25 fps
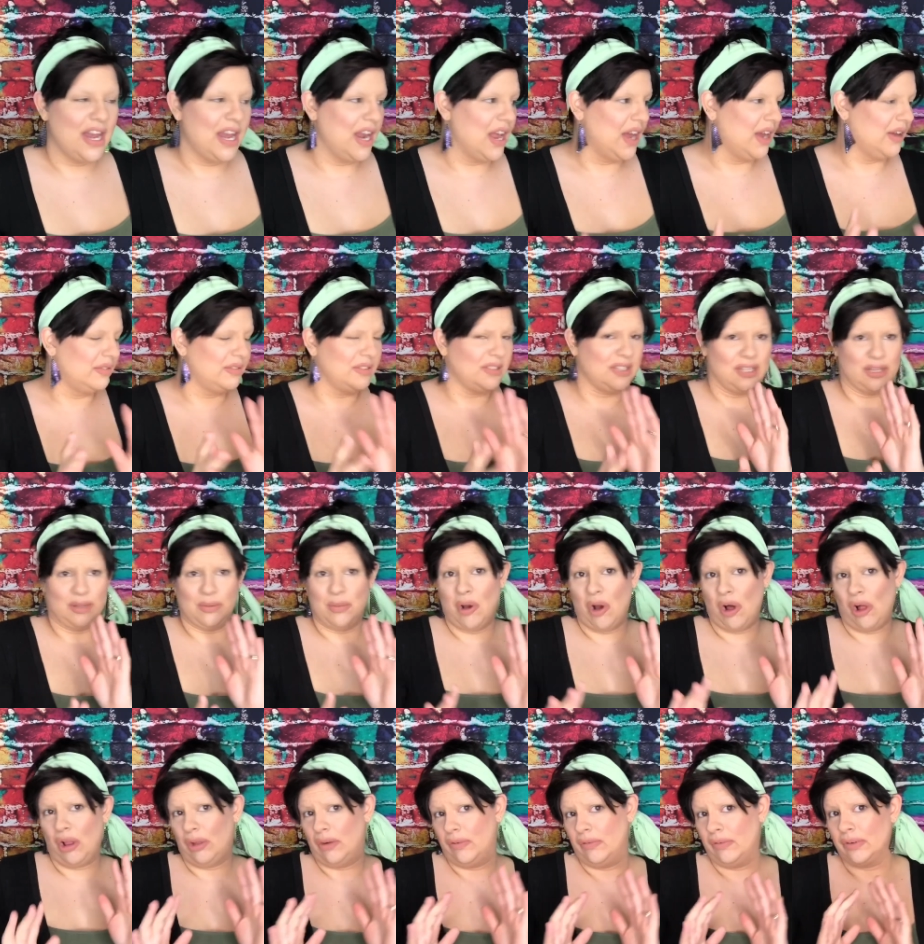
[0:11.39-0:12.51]
Now I've seen them
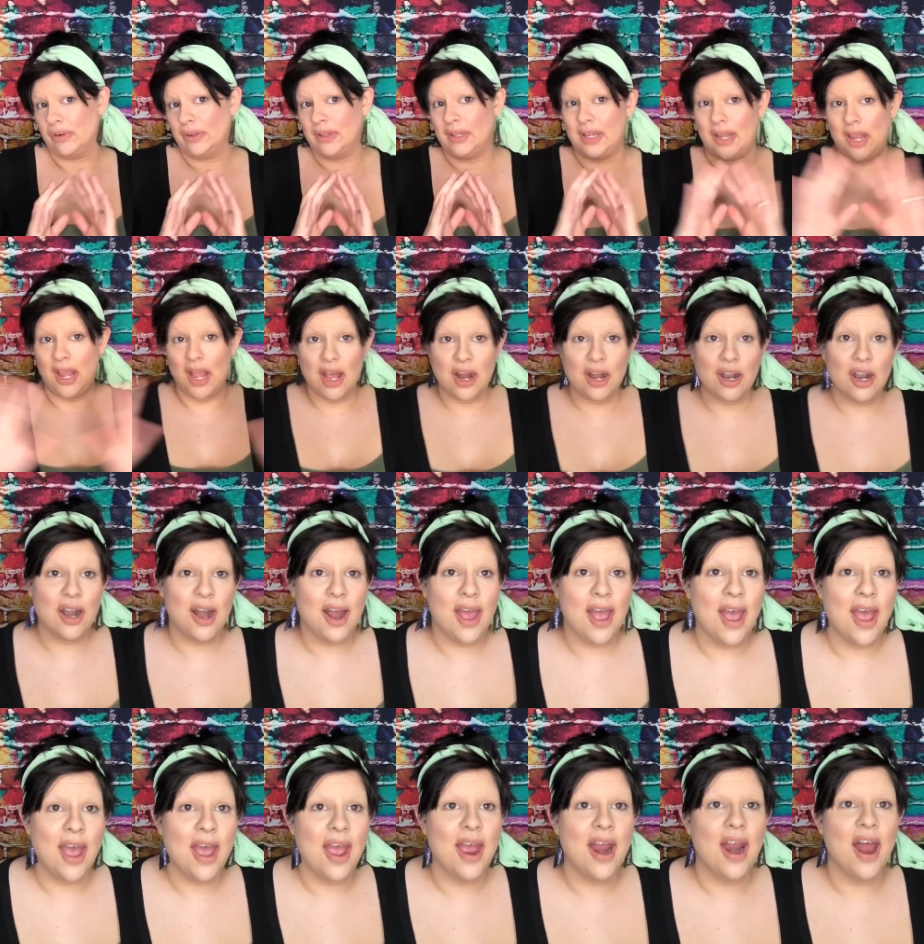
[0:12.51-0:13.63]
all over the
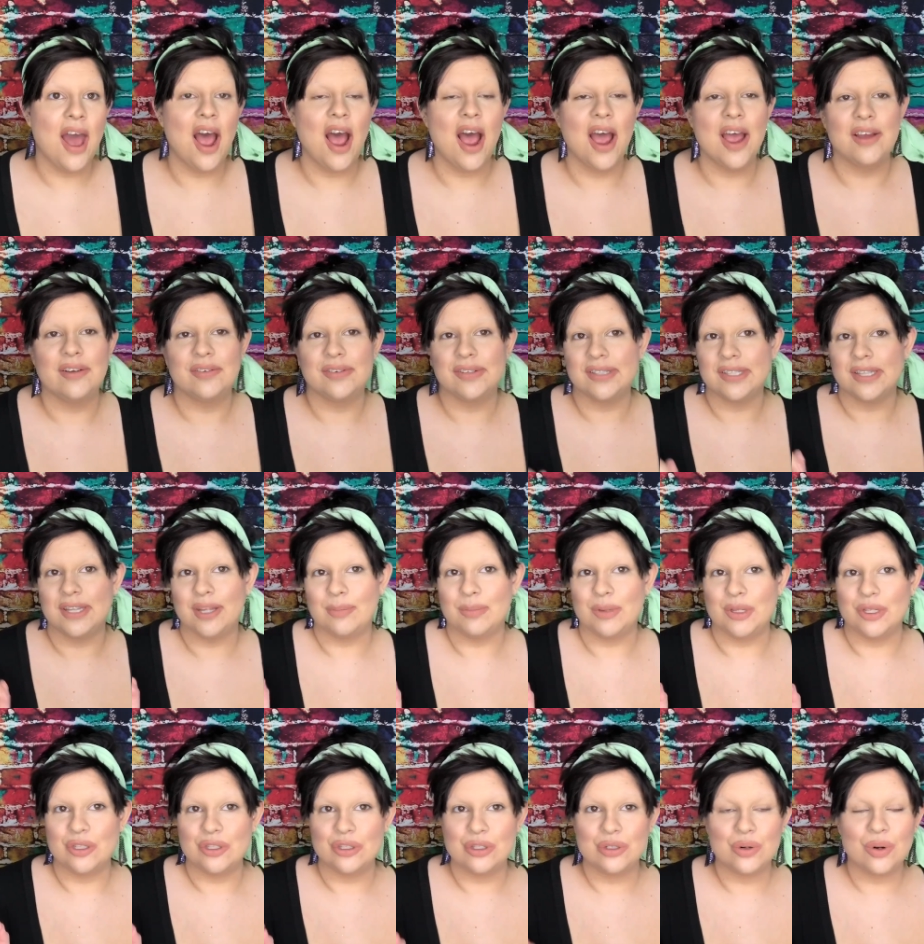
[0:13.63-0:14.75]
internet, I've seen them
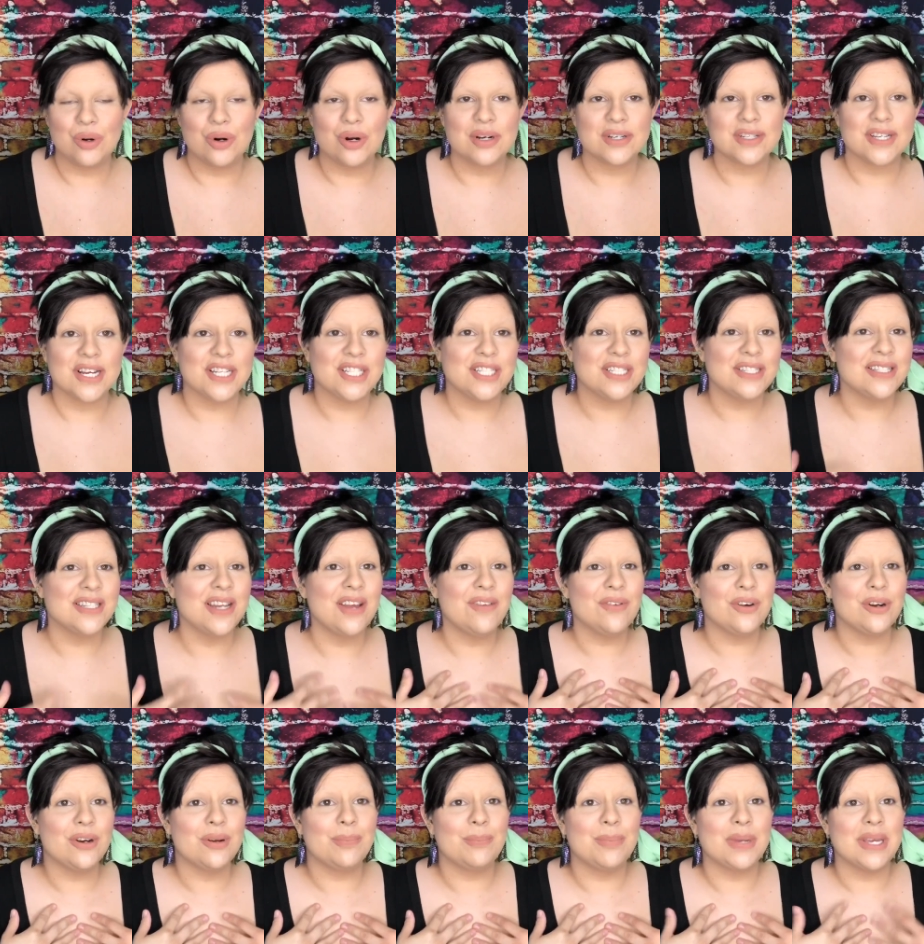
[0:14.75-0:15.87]
in stores, I just
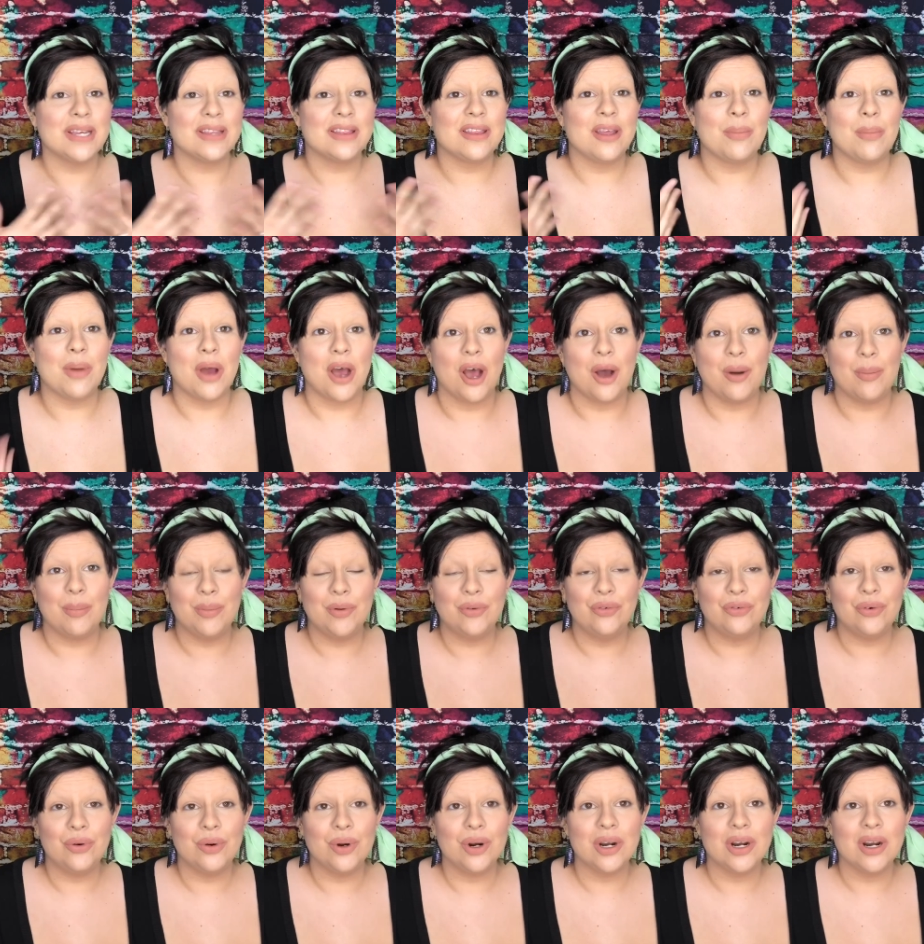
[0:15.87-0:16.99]
never picked them up
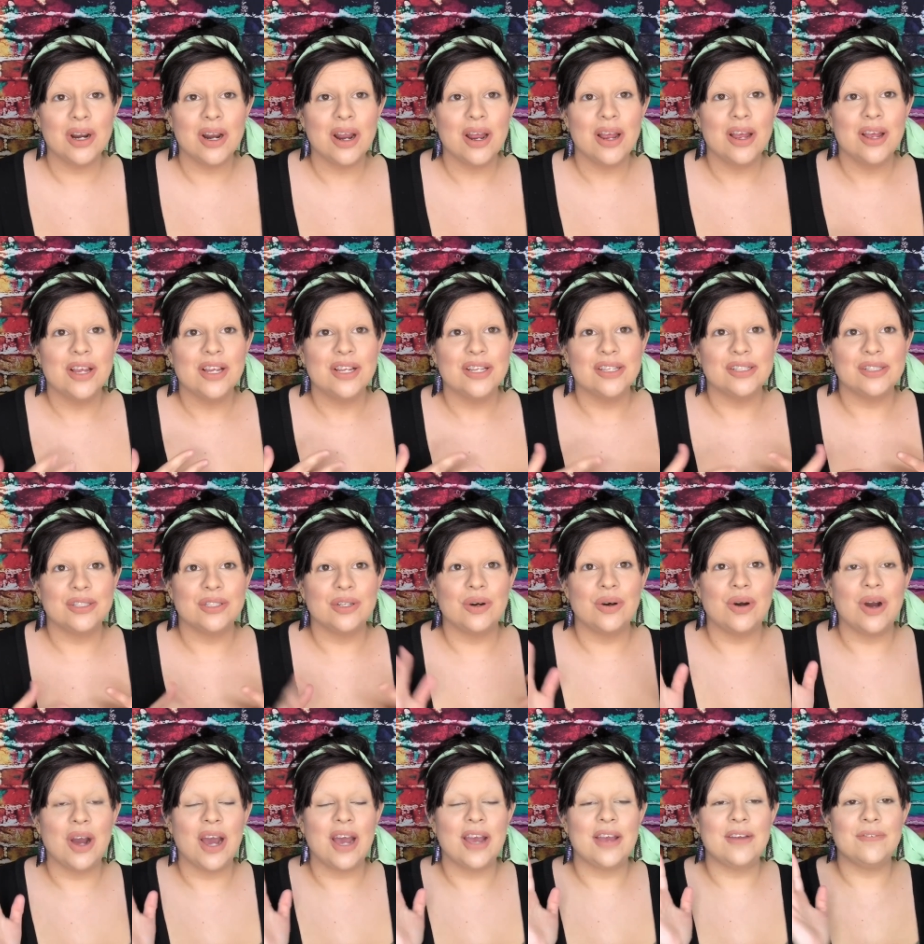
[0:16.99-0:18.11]
before. So
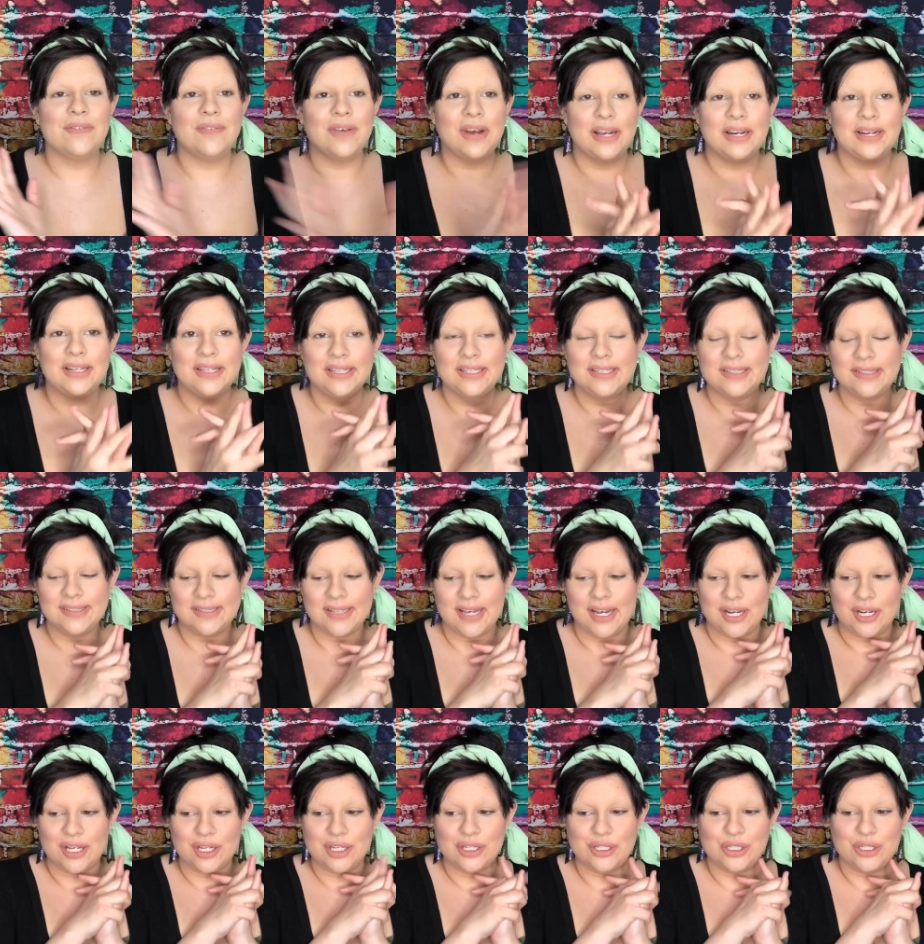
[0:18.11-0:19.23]
I finally
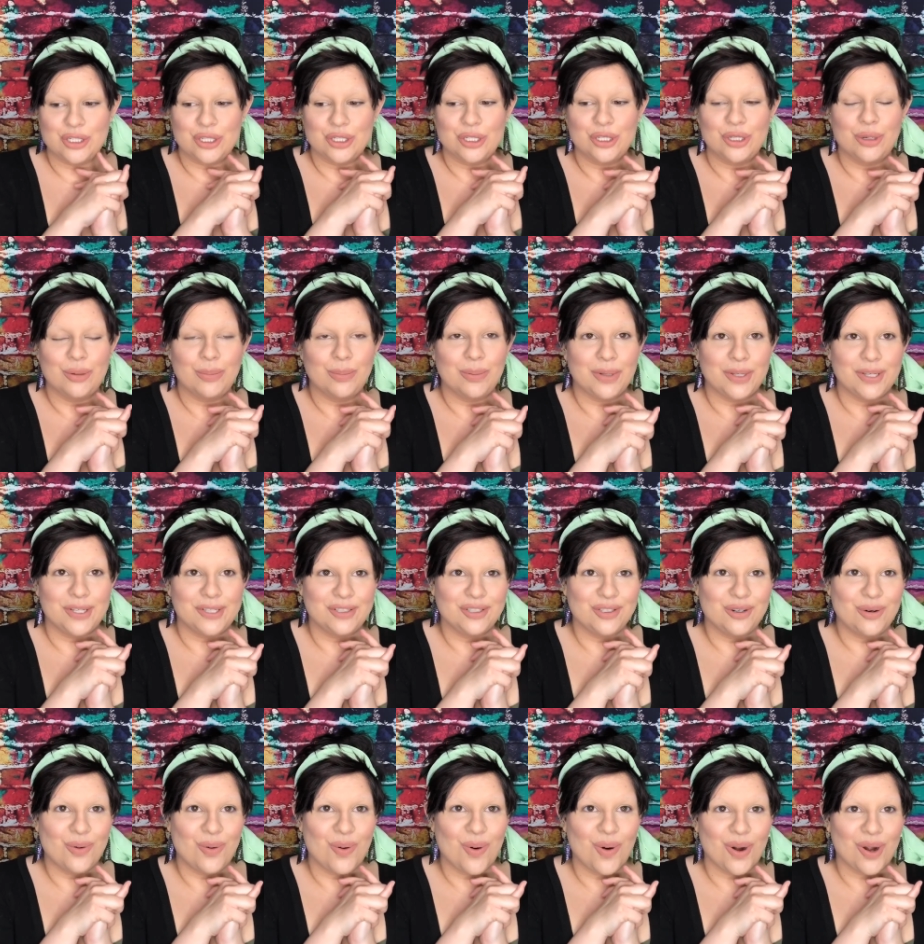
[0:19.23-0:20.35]
decided to place
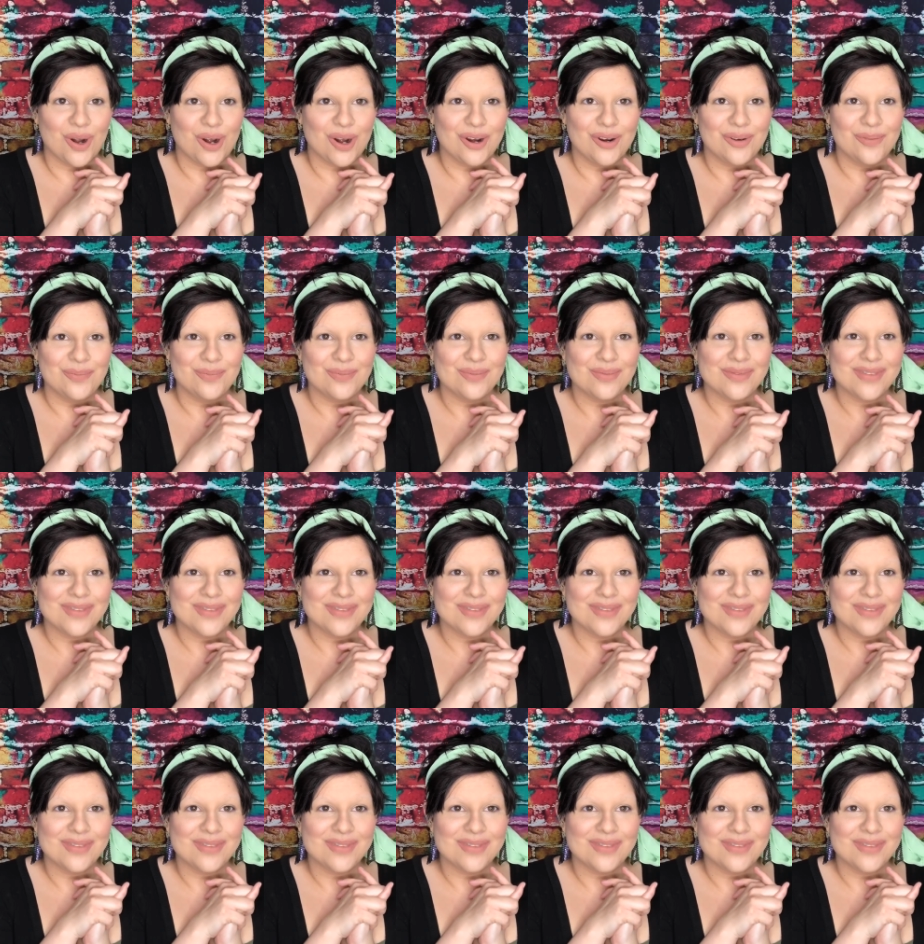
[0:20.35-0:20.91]
an order.